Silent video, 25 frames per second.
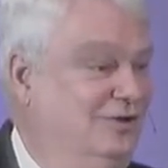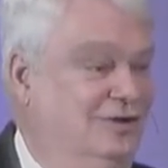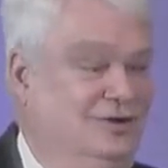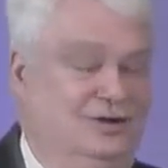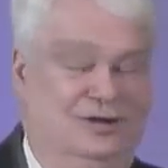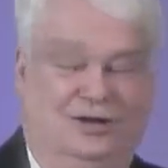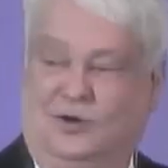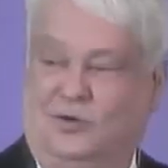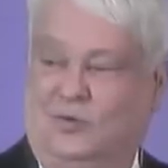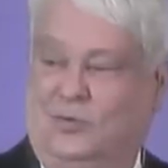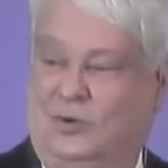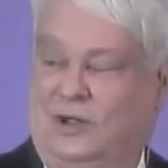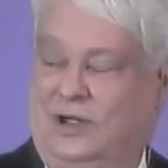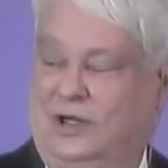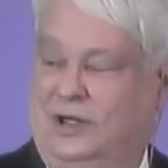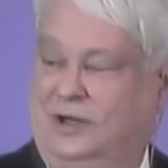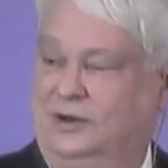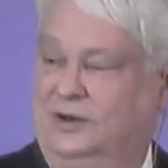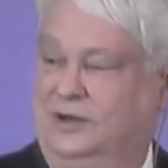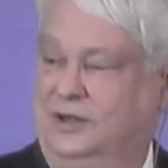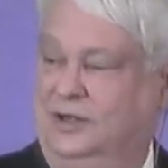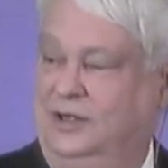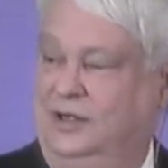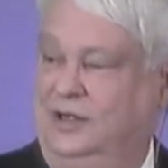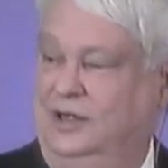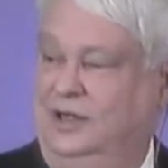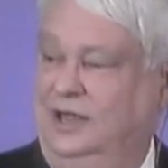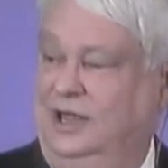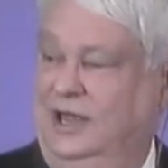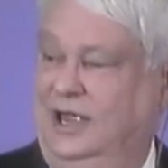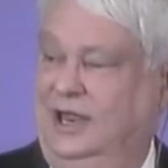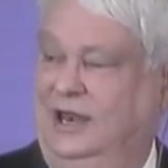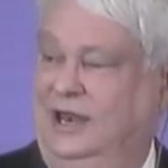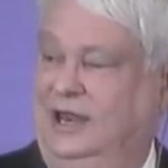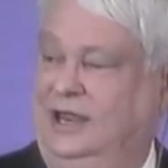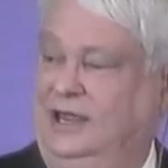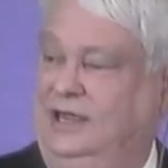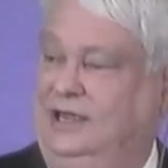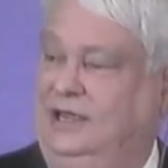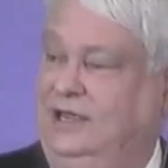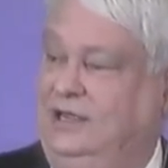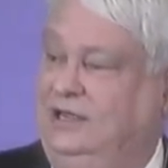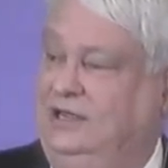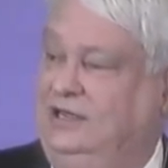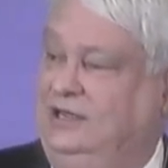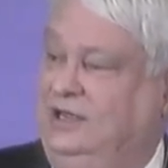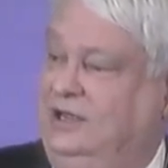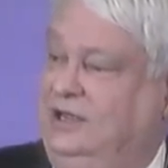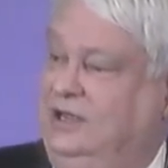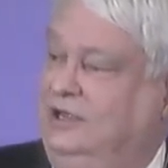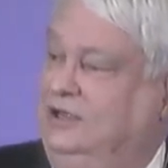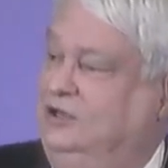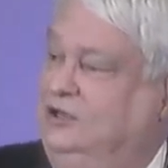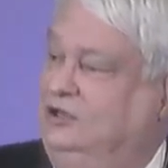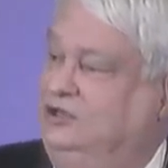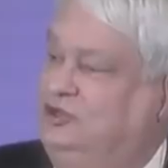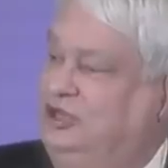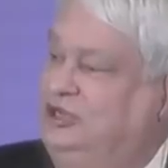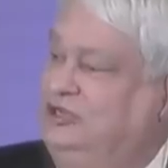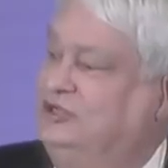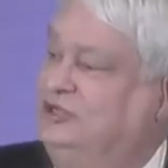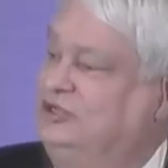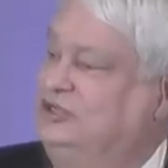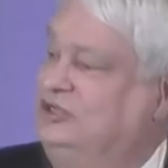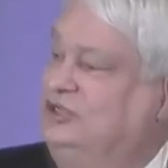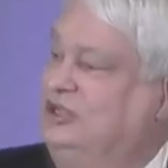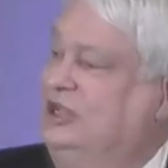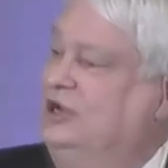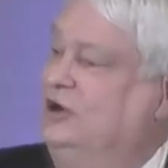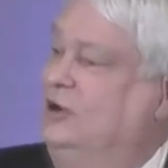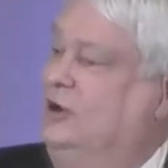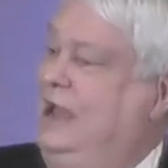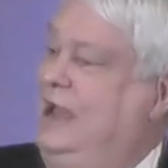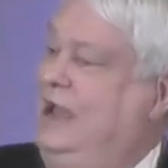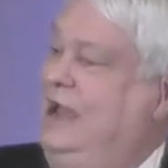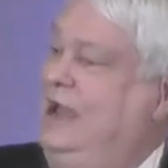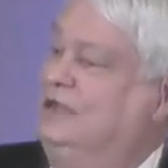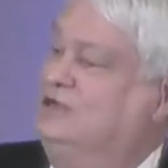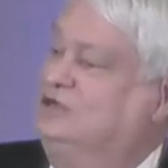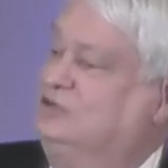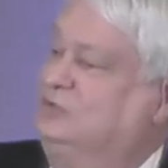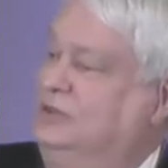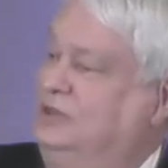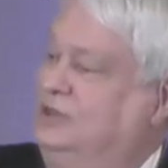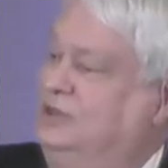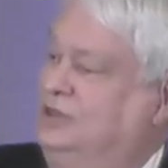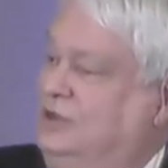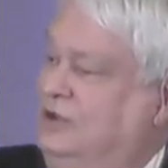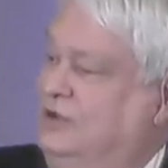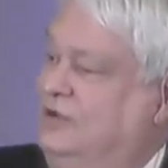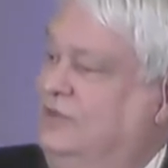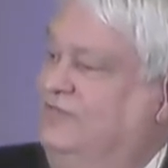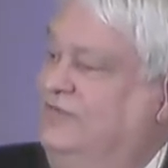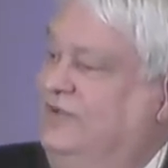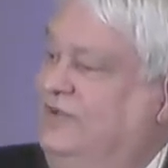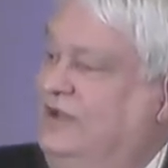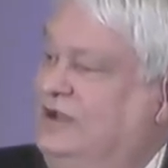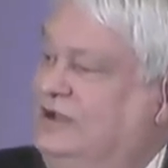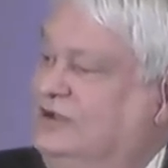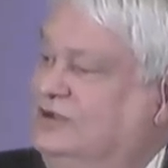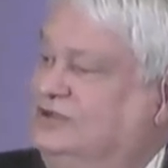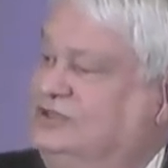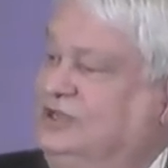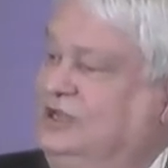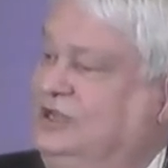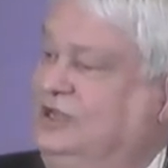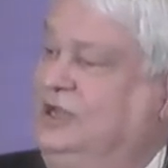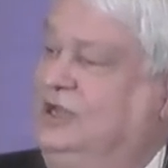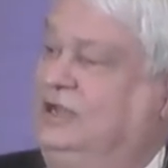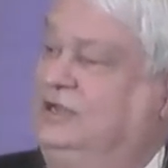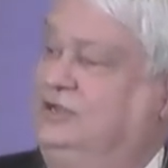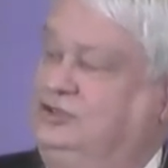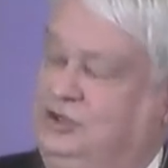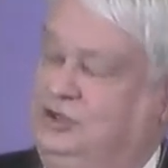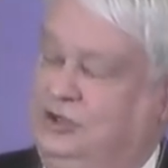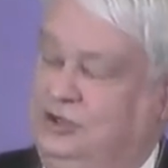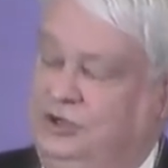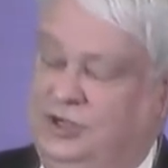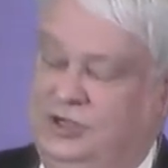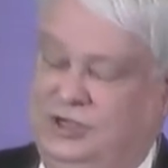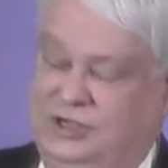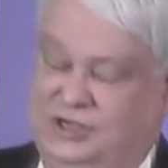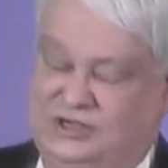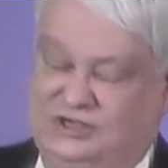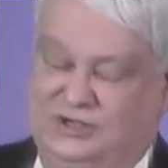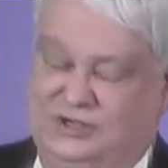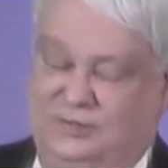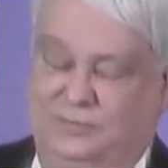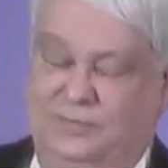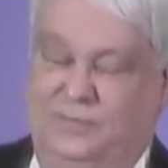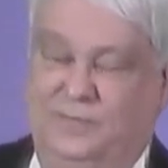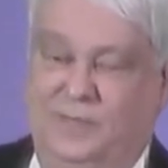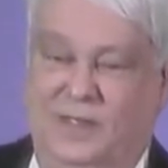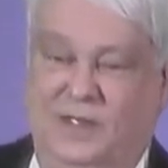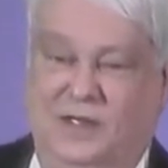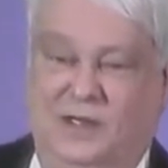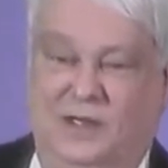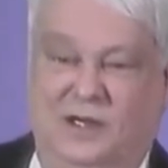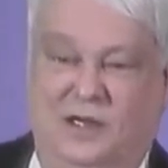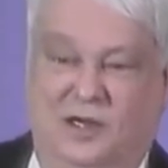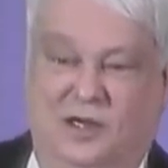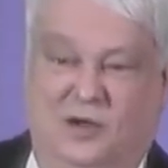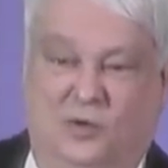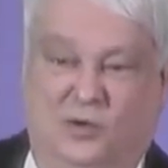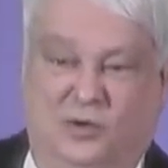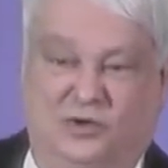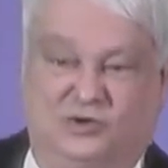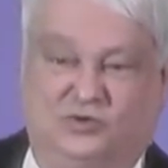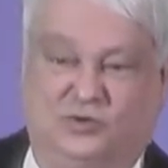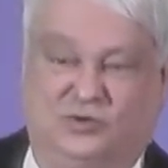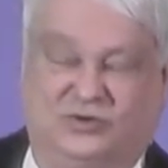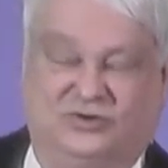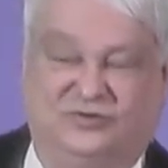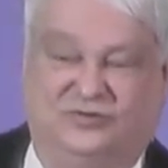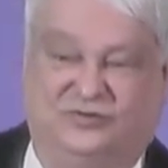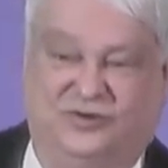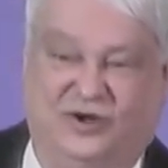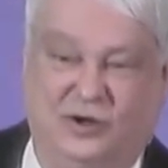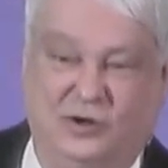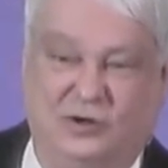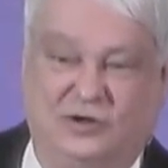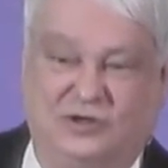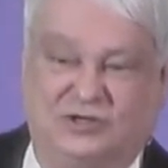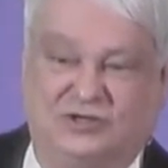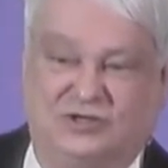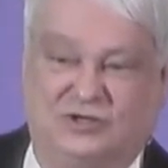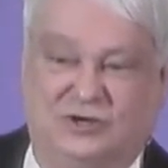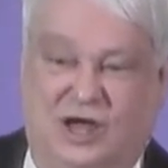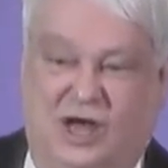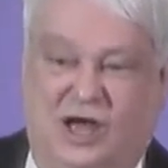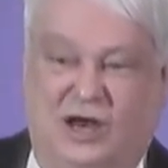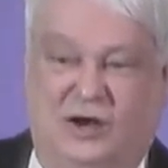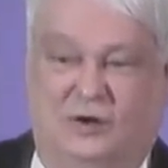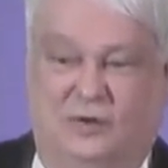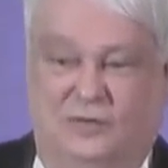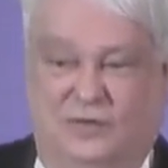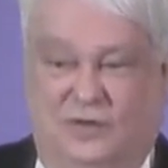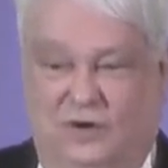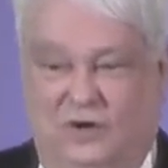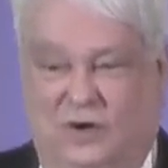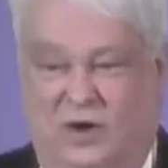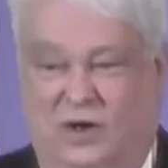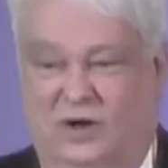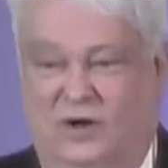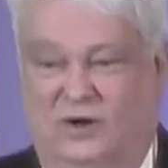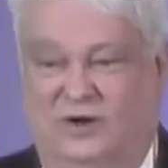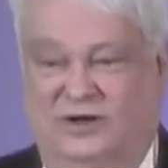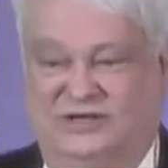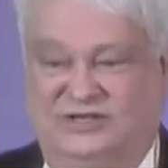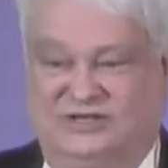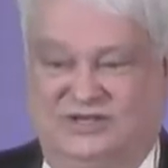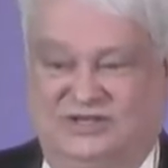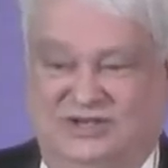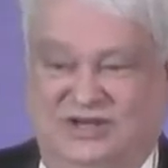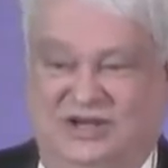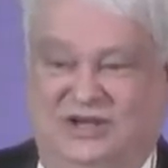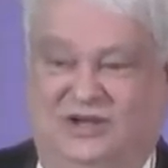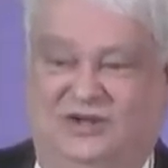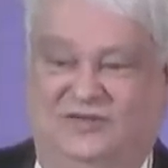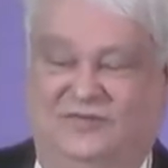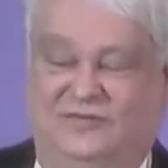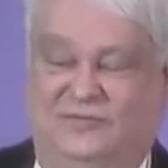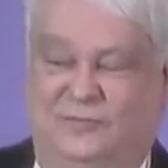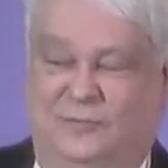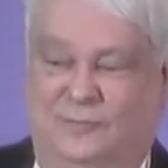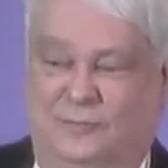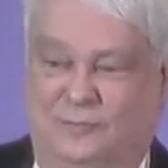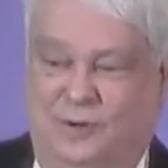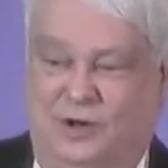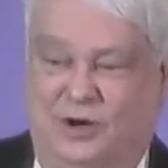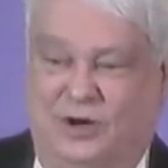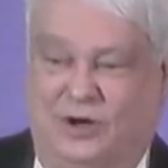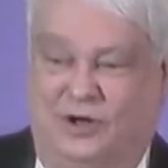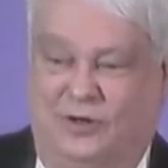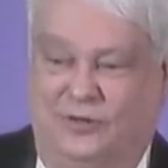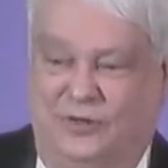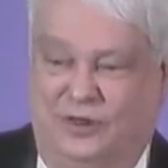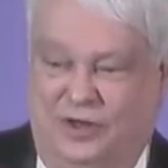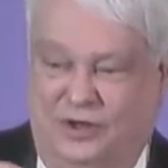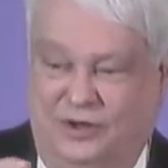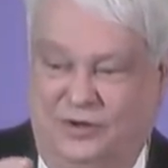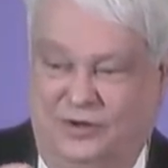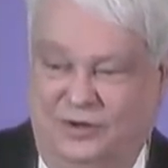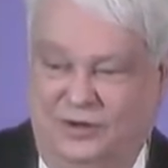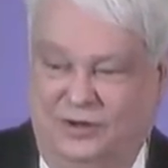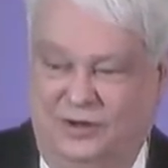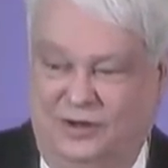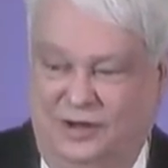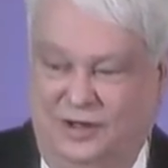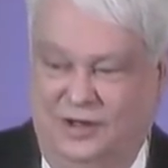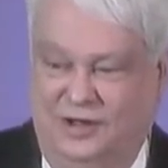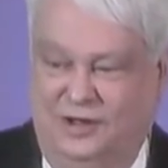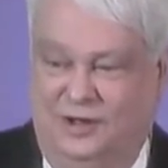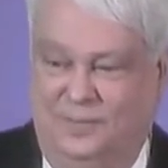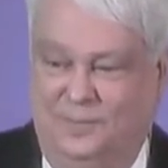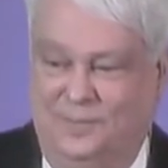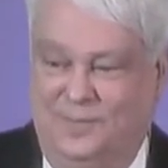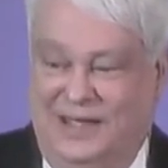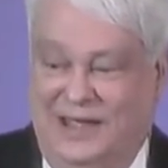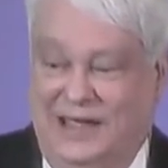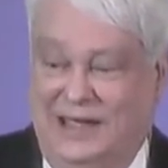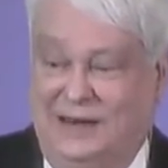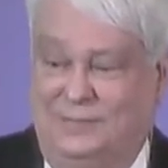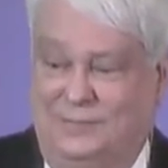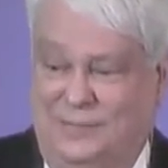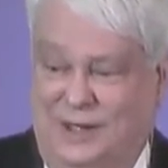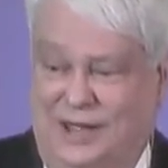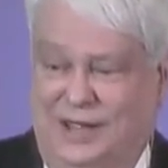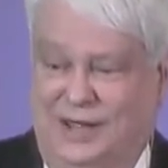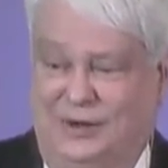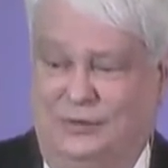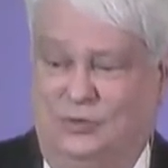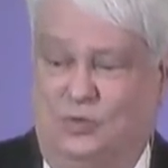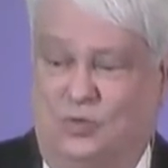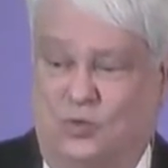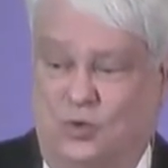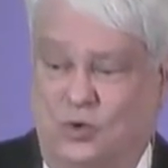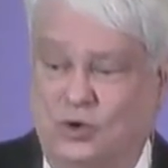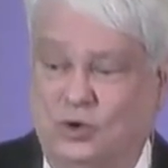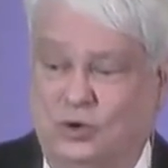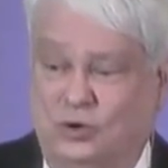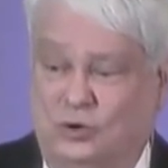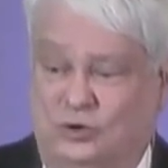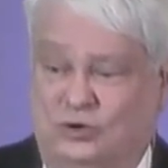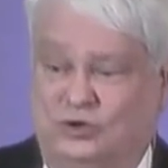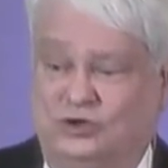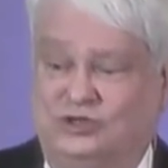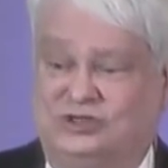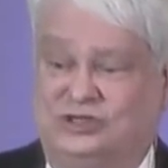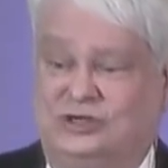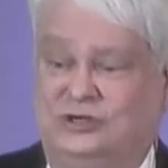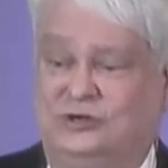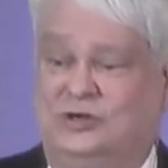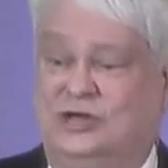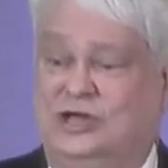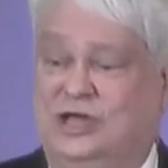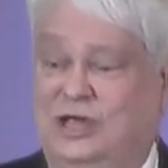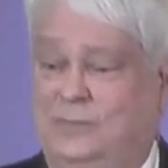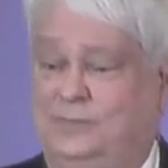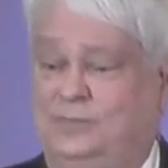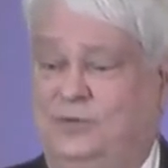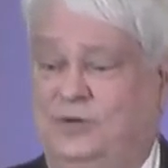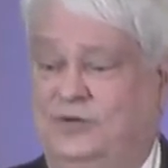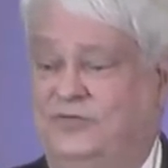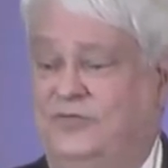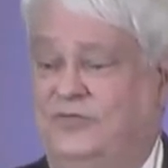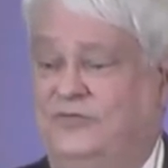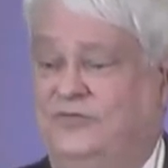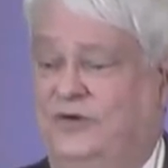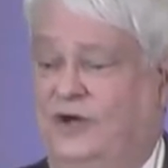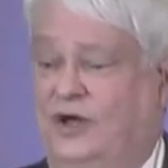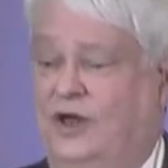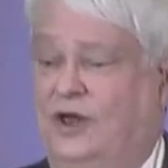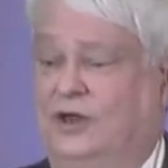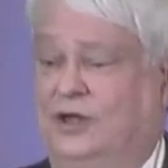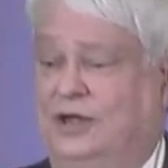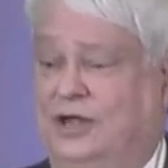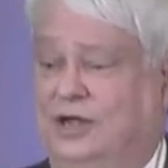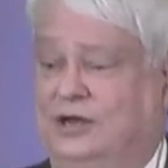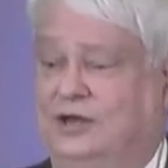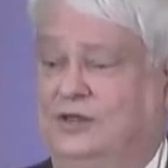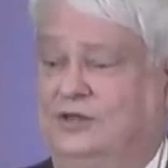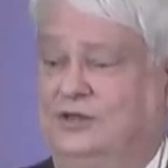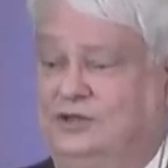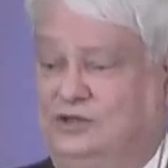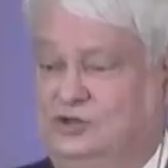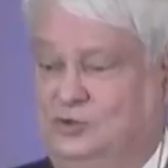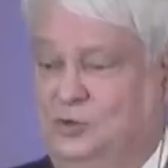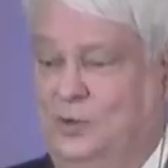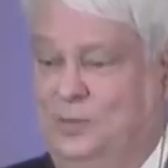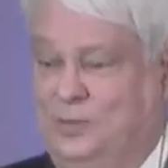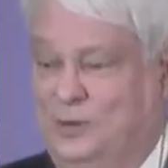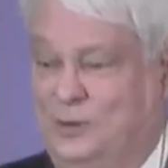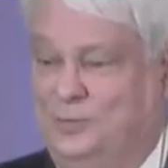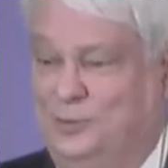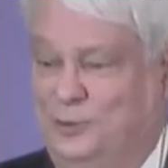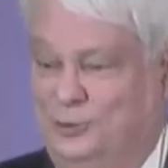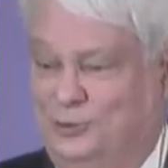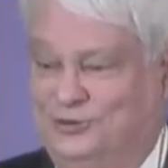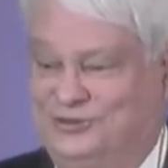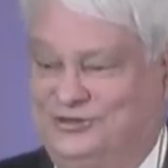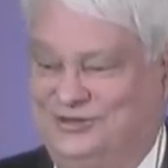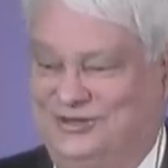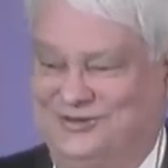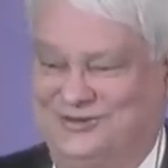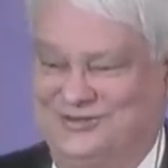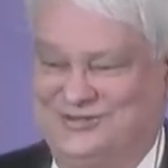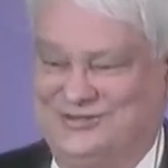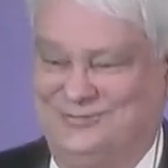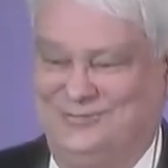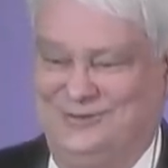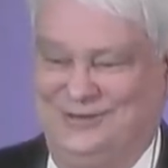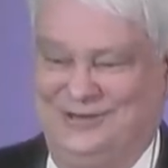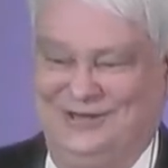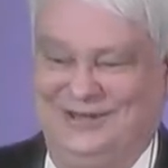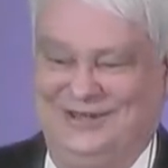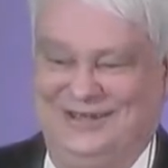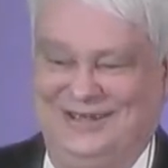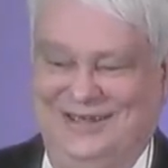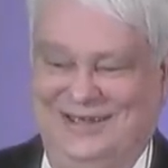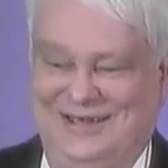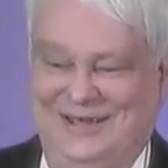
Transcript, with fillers: around. And he, Jesus interacts with their Pharisaic Judaism which was focused not on the law itself, but on the man made rules to keep you from falling into the swimming pool, so to speak.